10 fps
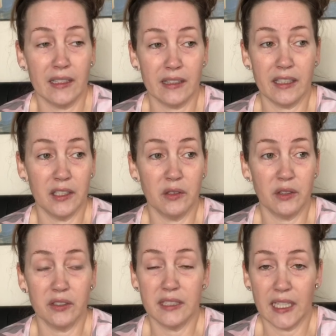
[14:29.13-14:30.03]

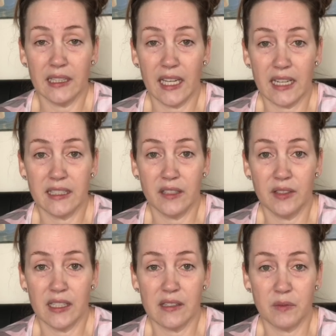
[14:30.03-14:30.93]
their daily
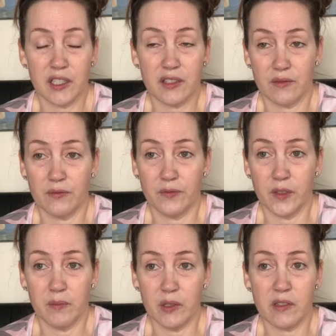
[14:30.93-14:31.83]
activities, which
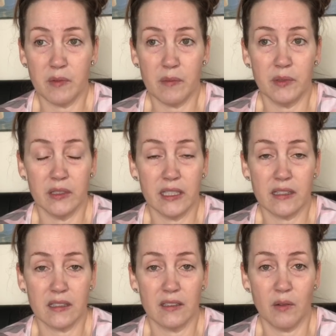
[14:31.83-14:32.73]
for most people
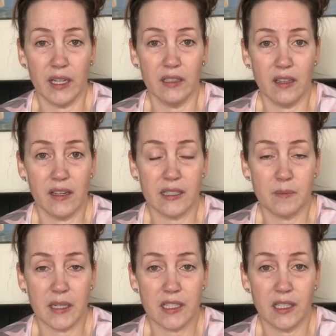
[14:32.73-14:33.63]
is quite a lot,
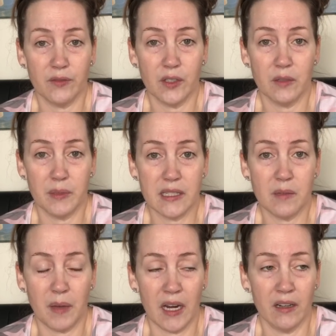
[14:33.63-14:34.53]
especially if you're a busy
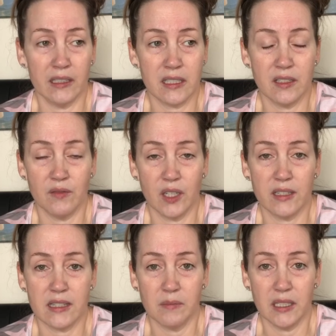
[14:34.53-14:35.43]
parent and you've
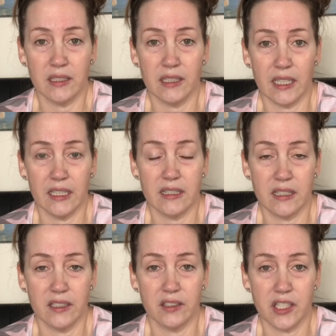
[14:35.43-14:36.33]
got some young kids
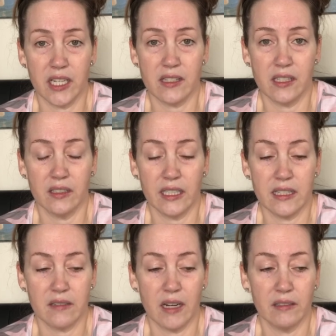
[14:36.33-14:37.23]
and you're chasing your
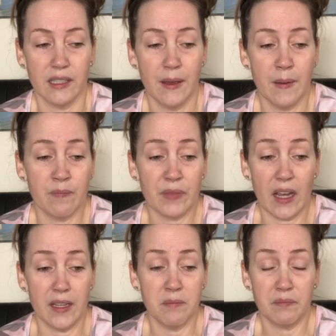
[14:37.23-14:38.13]
kids around.
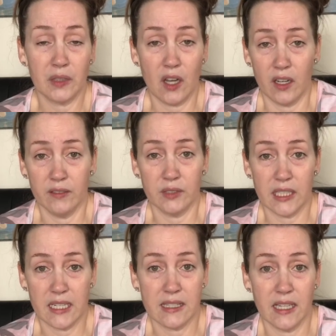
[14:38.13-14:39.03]
I'm
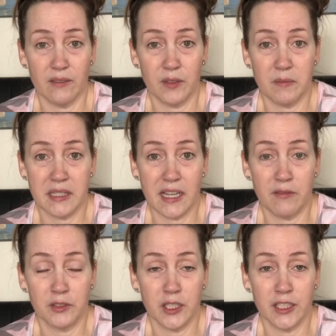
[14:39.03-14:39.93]
convalescing from
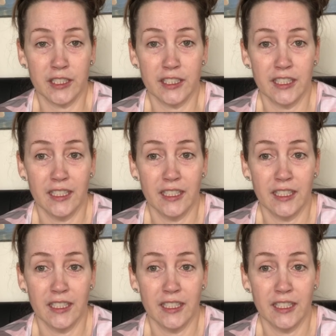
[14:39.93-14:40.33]
several